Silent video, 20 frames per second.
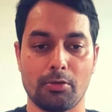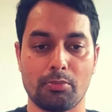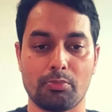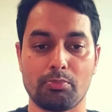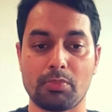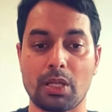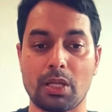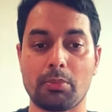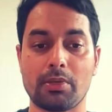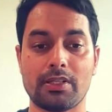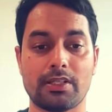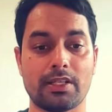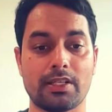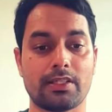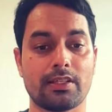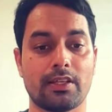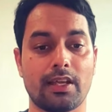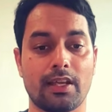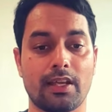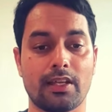maybe
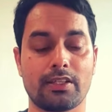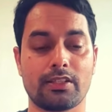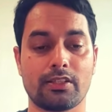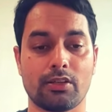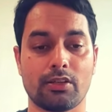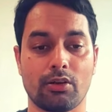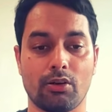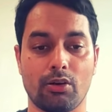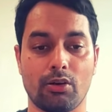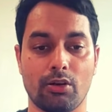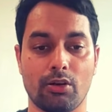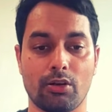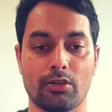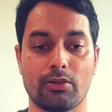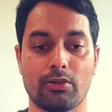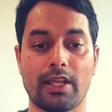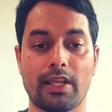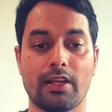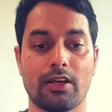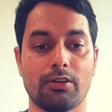data lakes or
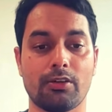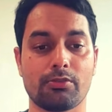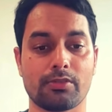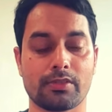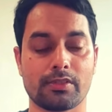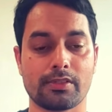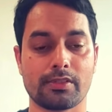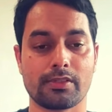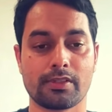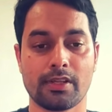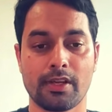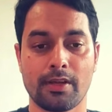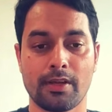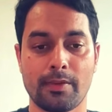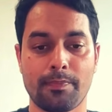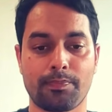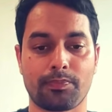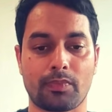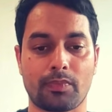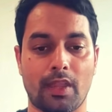lake houses,
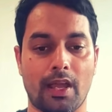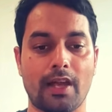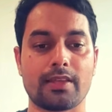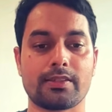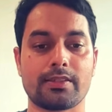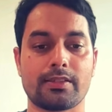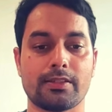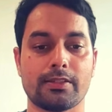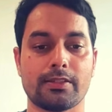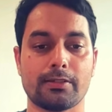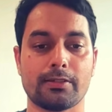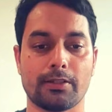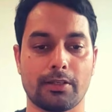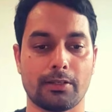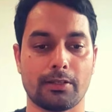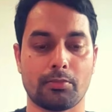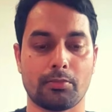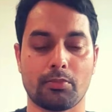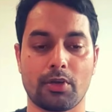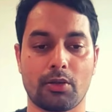as
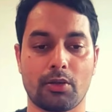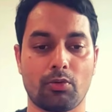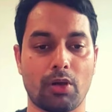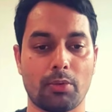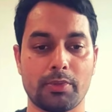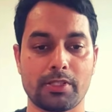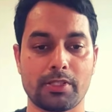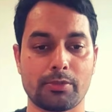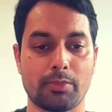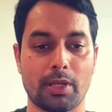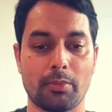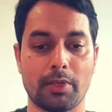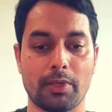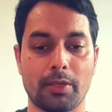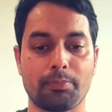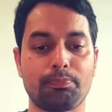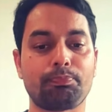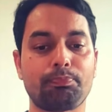the requirements may be.